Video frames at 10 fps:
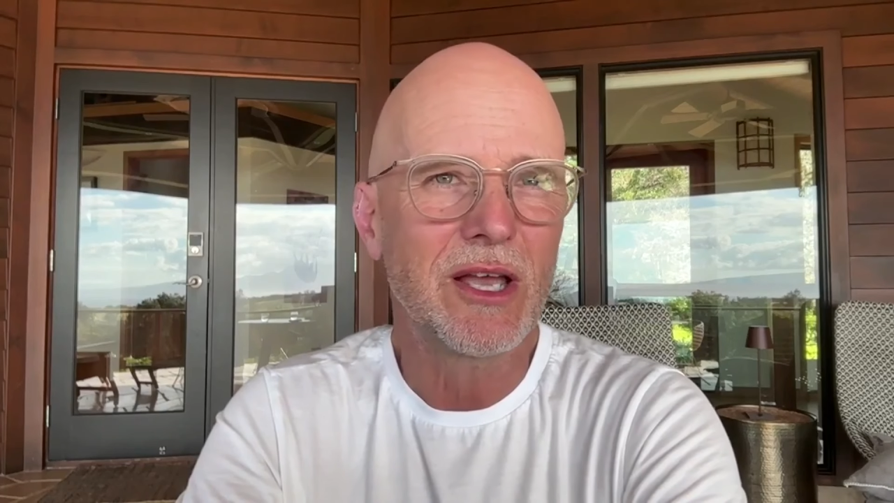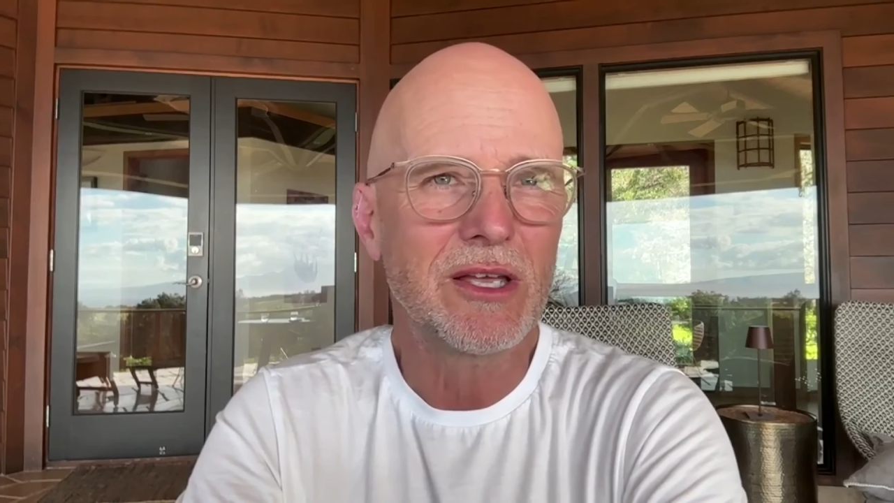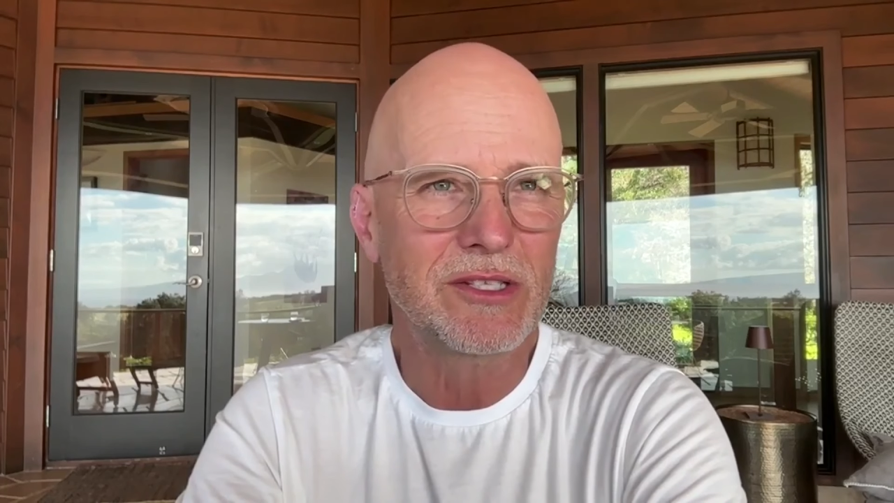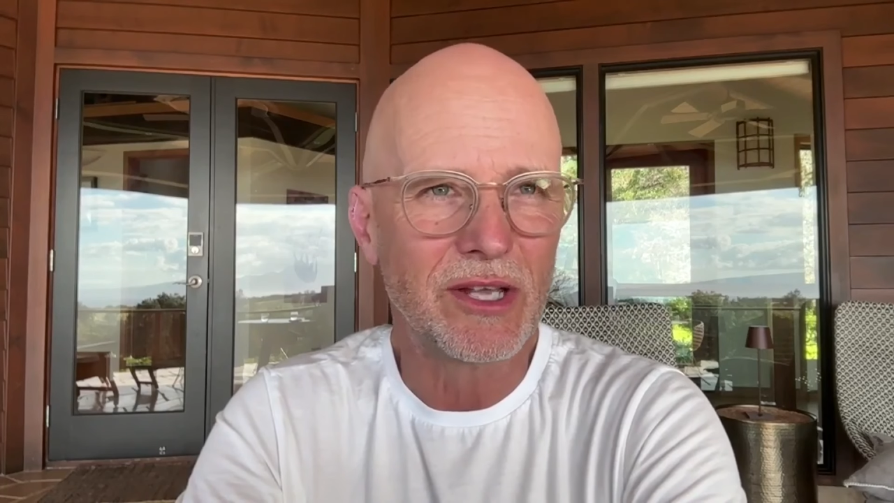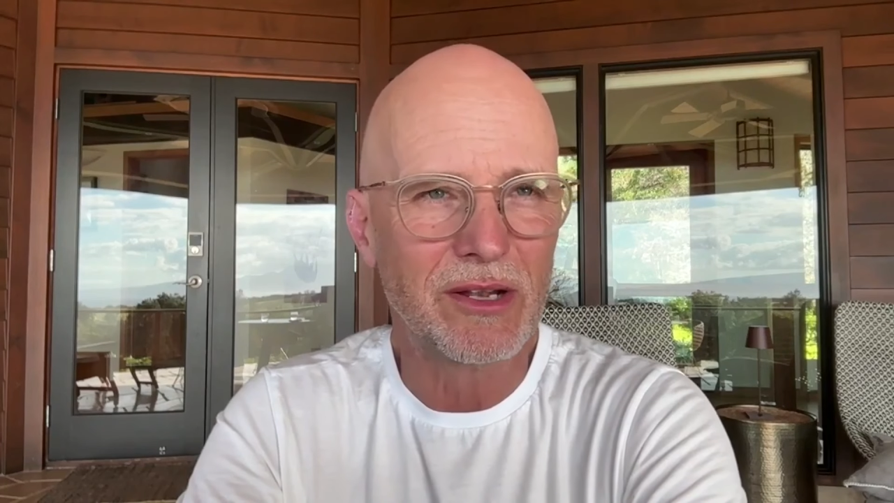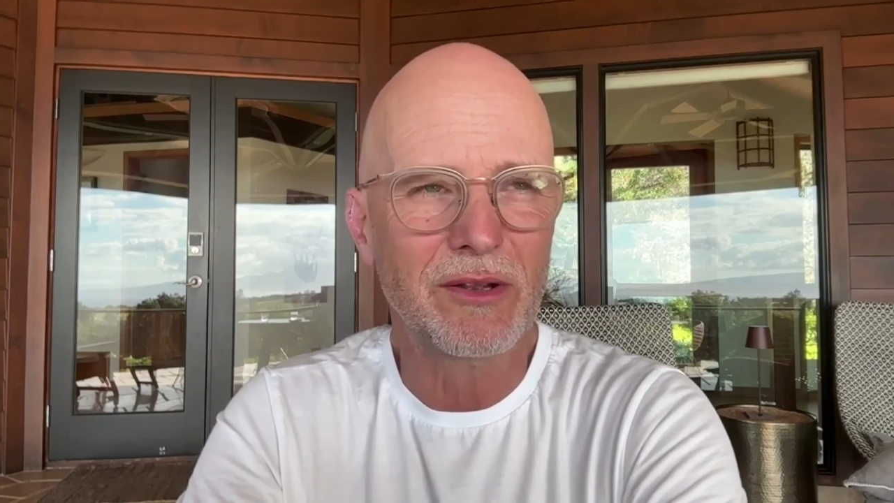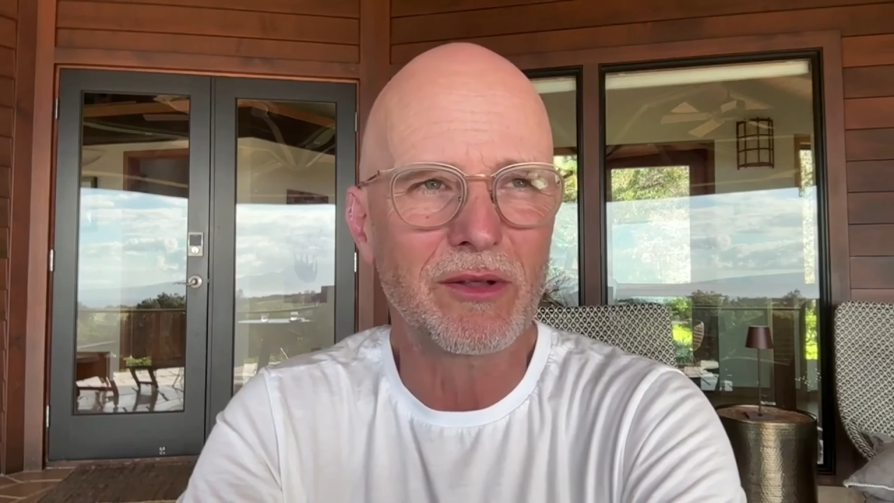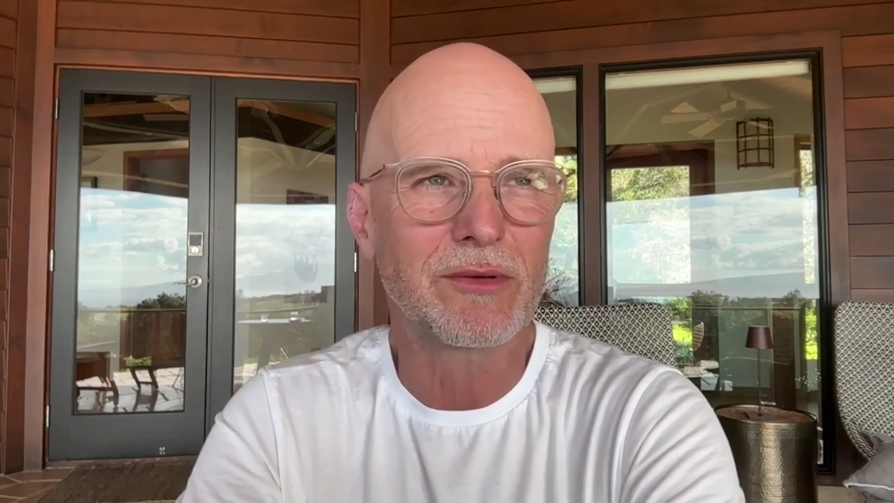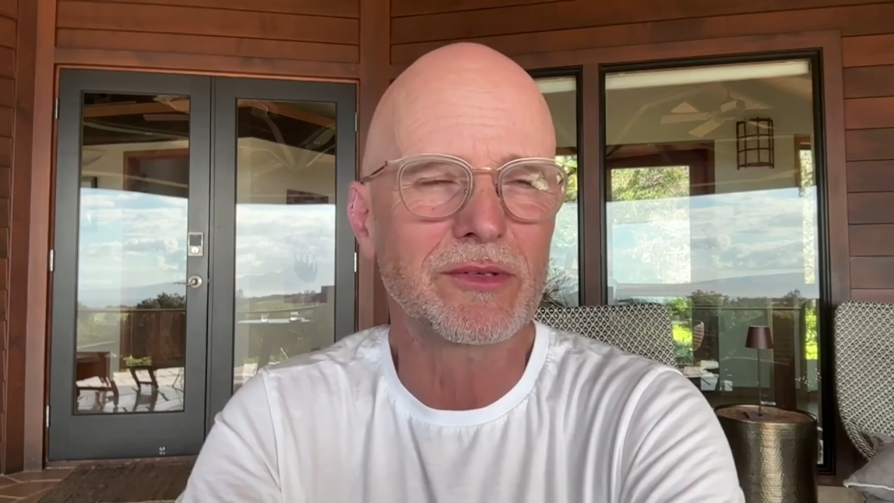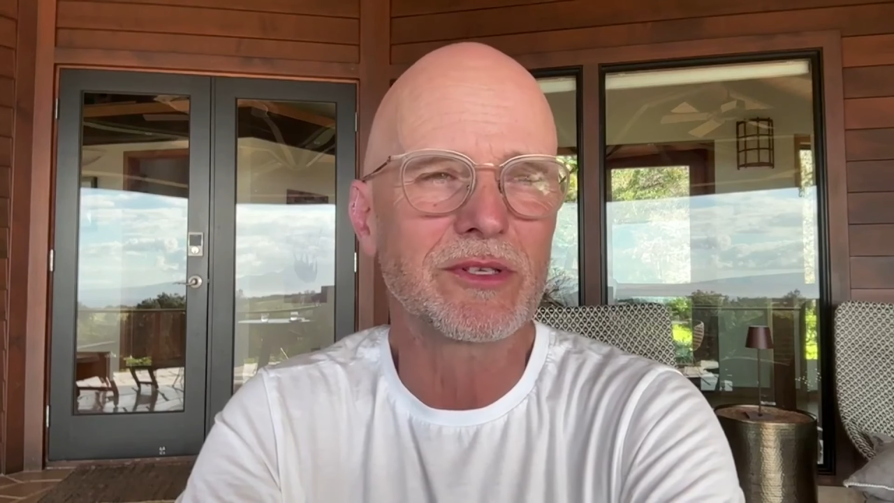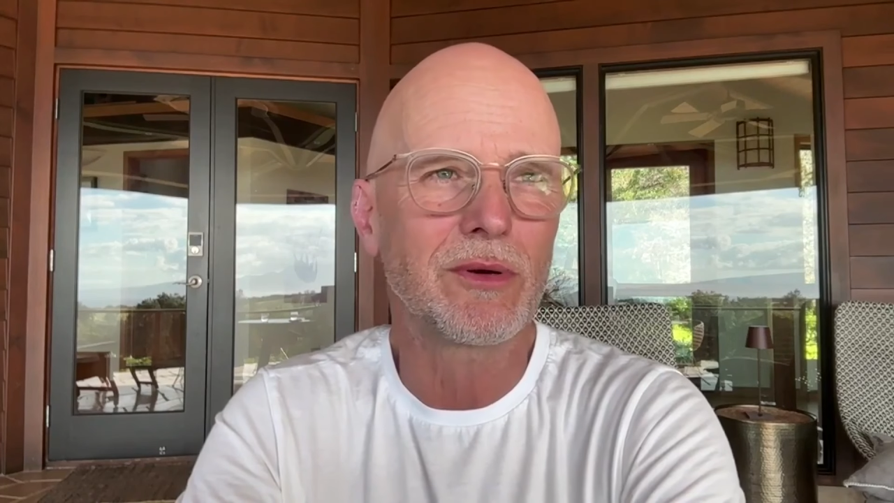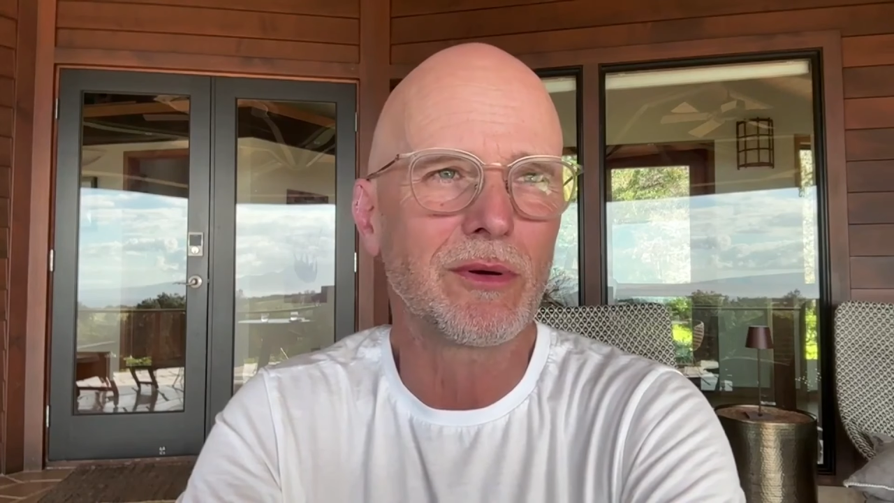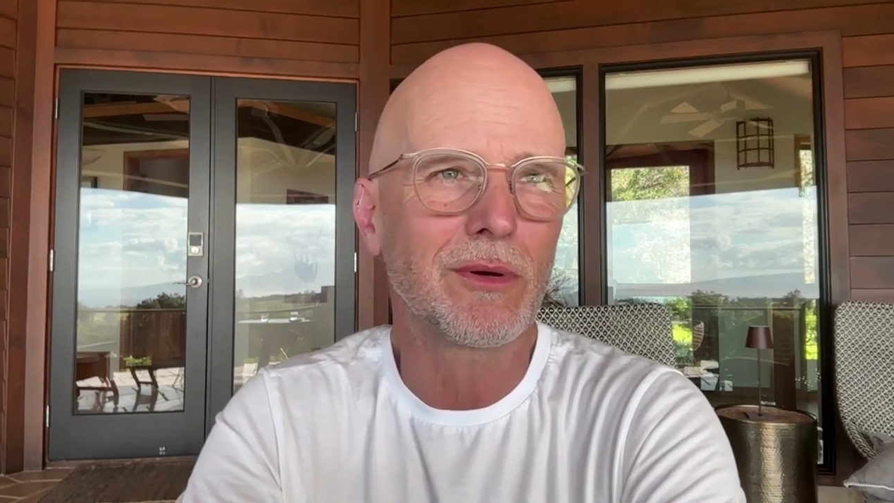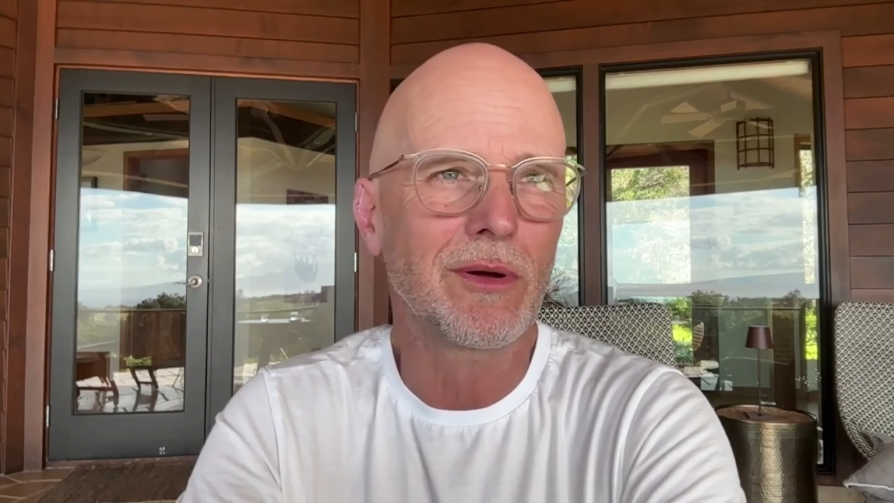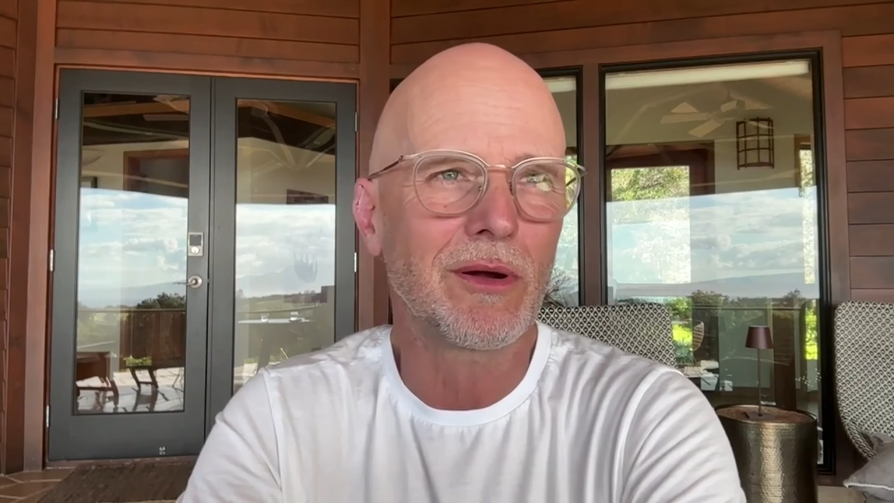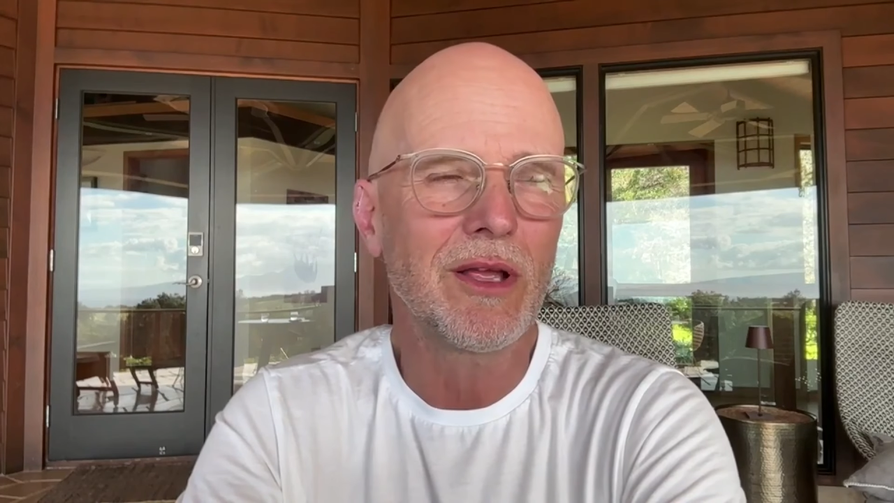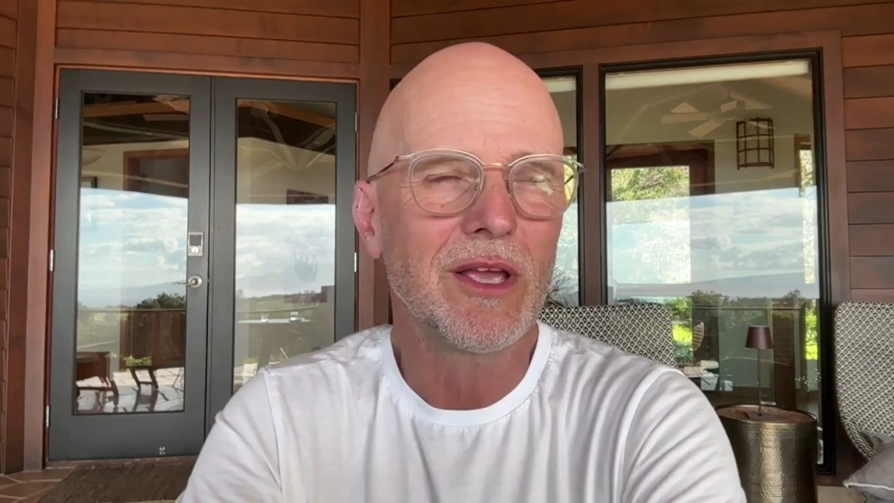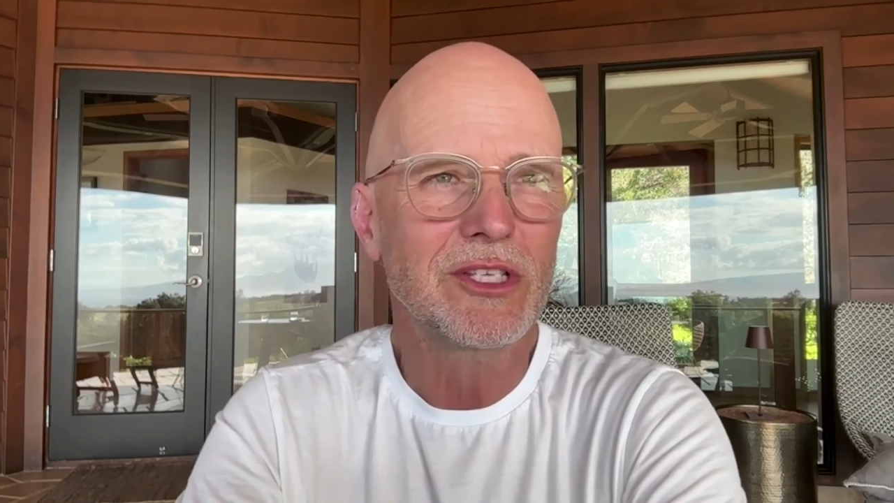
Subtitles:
cellulose or